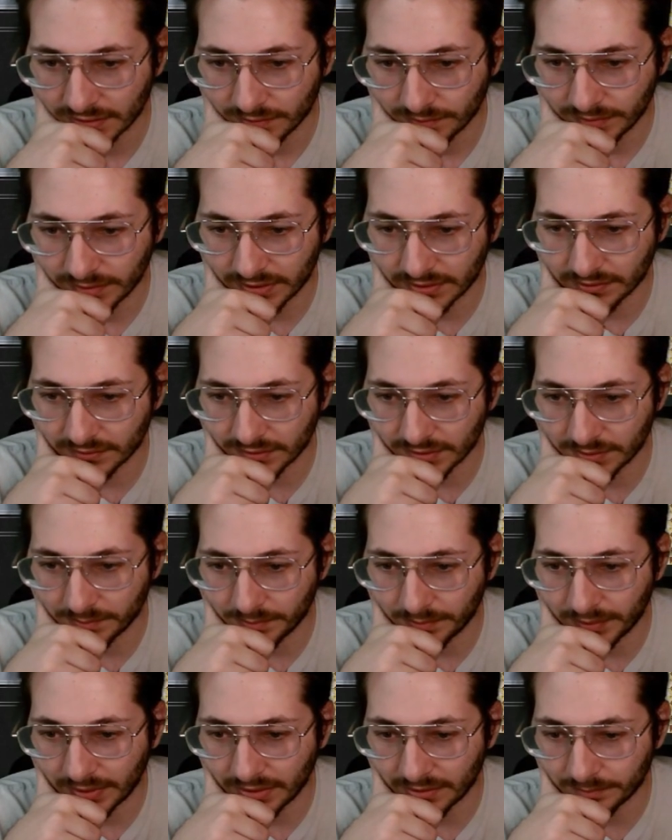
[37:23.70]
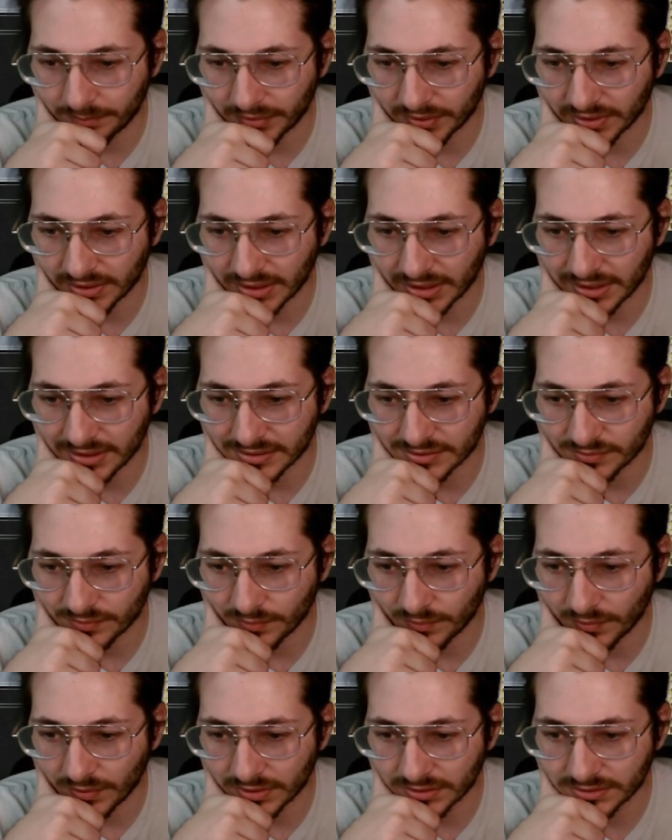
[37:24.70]
We can only pump our guys
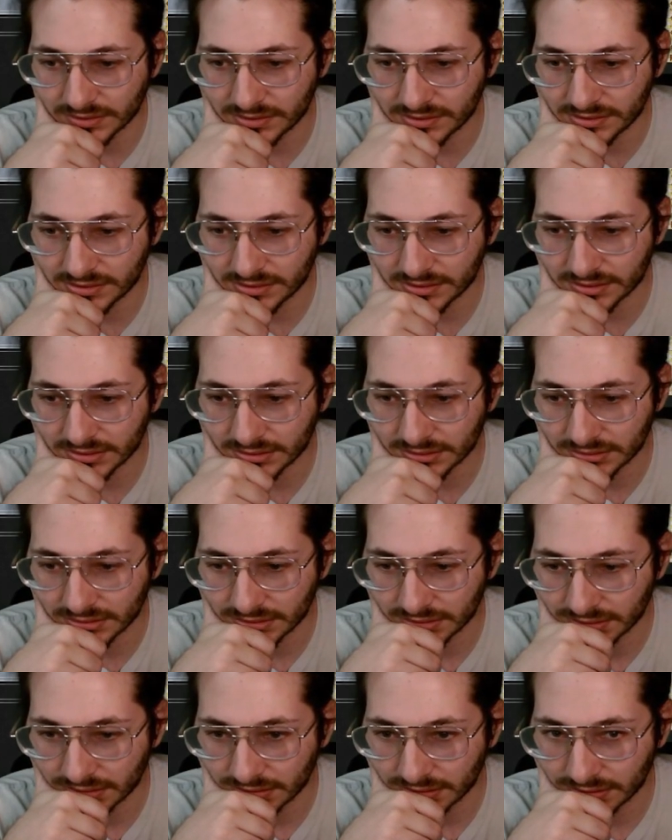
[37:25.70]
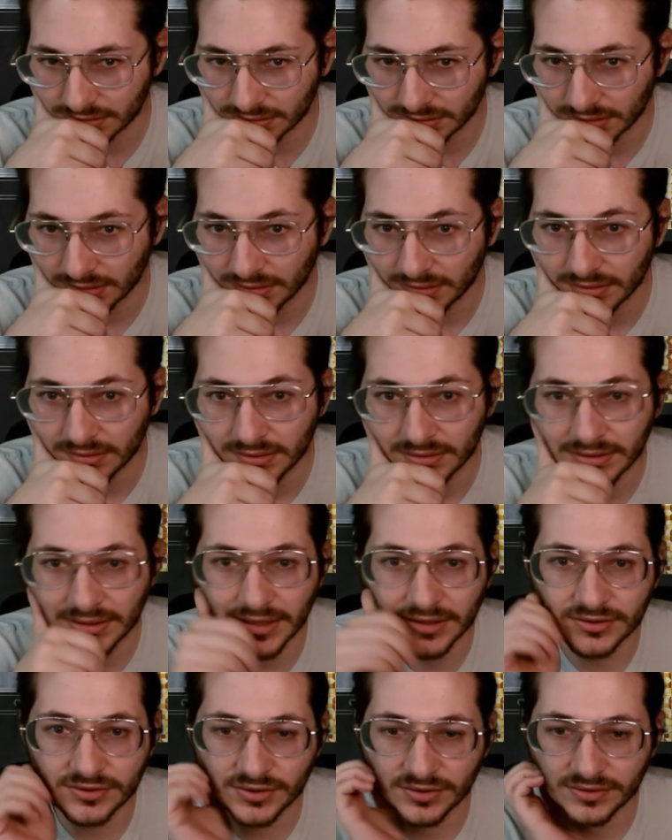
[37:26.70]
once.
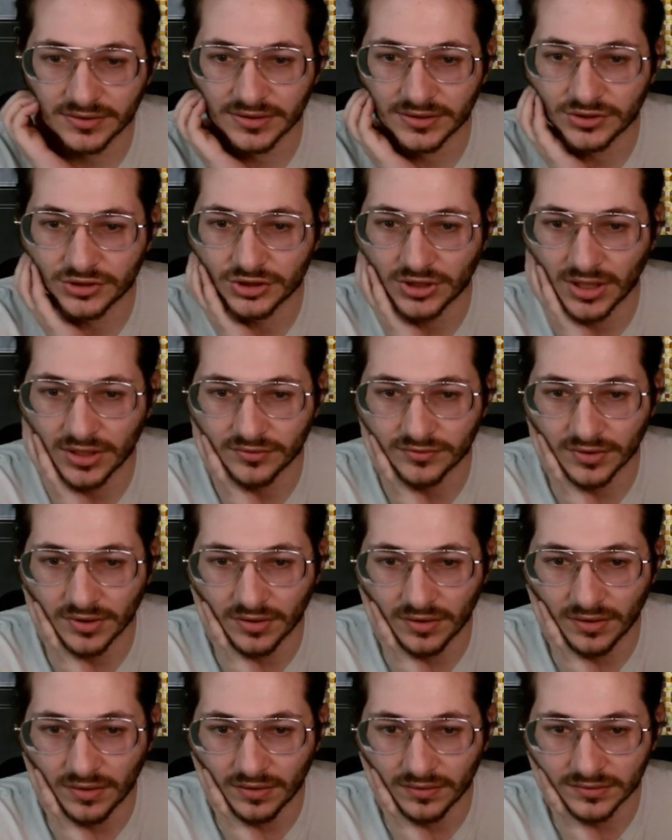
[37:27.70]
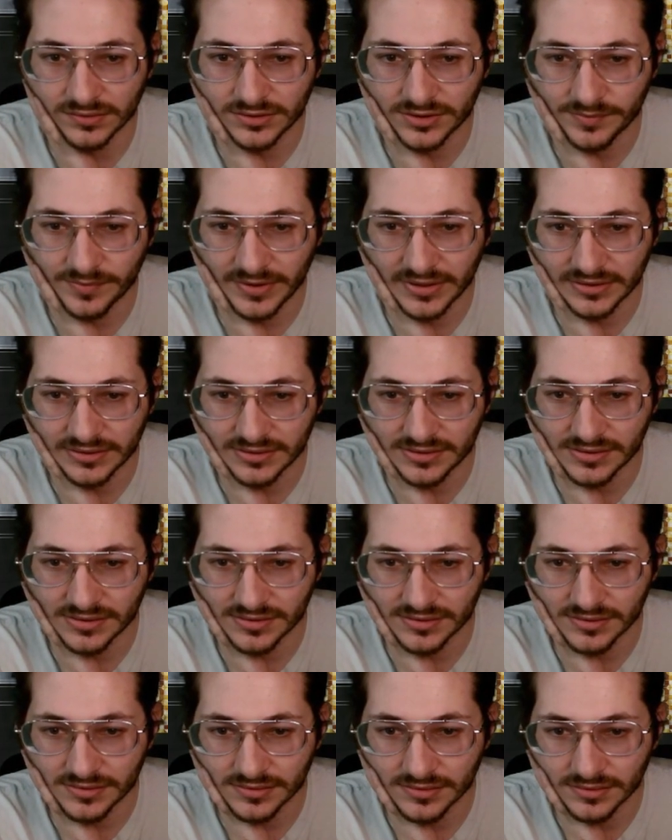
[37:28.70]
Next turn, this Chandra
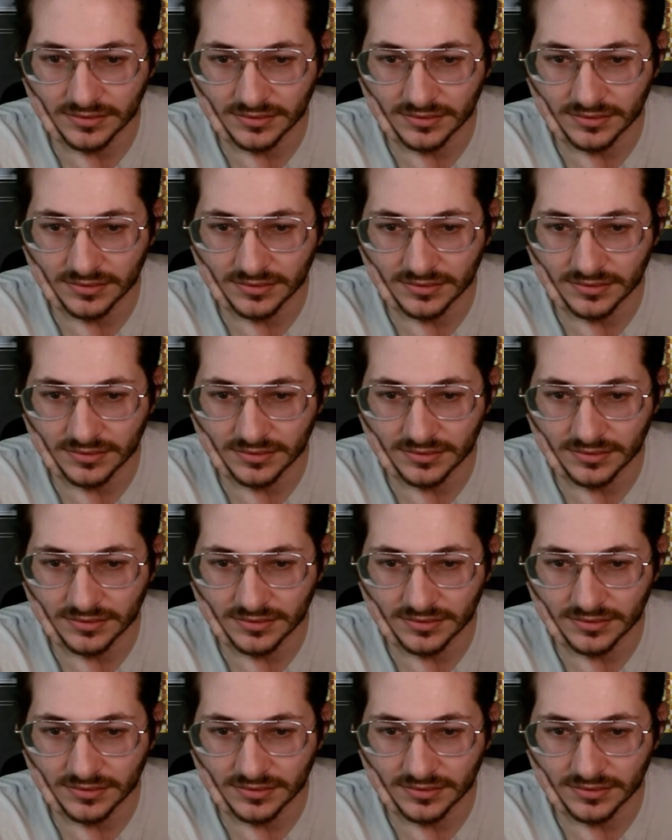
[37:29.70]
ultimates.